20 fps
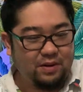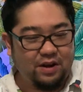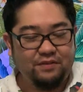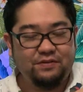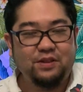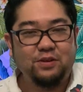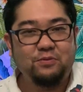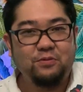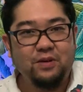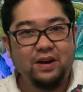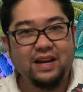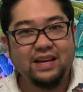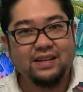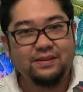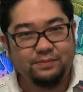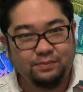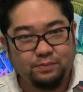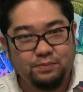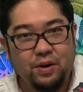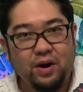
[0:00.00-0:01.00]
of the white
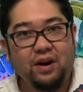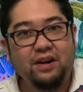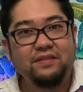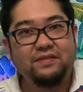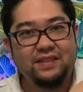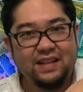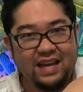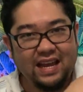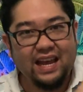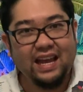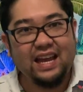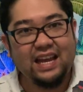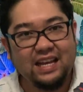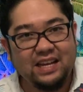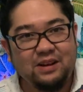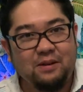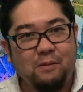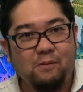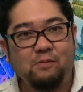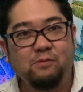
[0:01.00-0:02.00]
part of the egg
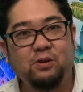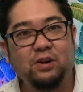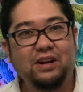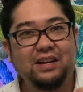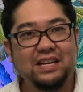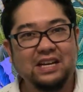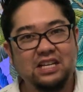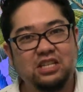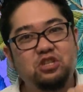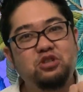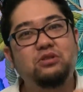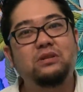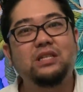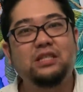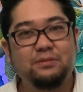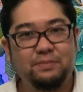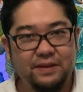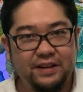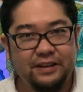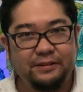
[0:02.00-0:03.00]
where it gets
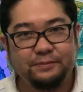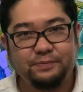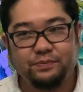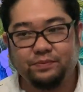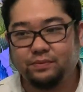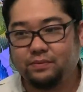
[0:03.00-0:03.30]
crispy,